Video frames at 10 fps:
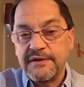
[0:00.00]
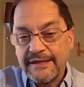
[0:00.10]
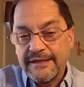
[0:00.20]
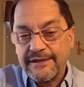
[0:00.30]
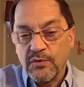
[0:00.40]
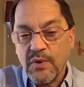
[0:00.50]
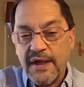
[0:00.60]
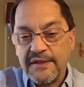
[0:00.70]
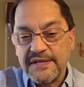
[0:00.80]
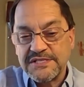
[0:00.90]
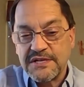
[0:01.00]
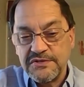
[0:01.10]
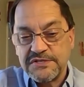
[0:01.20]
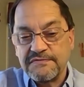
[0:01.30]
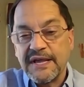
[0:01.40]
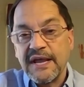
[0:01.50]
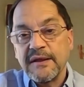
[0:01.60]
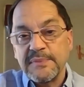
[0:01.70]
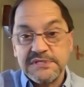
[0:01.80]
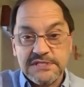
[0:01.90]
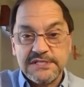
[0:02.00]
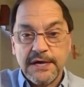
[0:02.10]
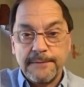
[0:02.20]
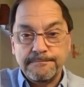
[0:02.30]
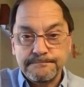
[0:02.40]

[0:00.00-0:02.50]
in a way that's conducive to getting business done.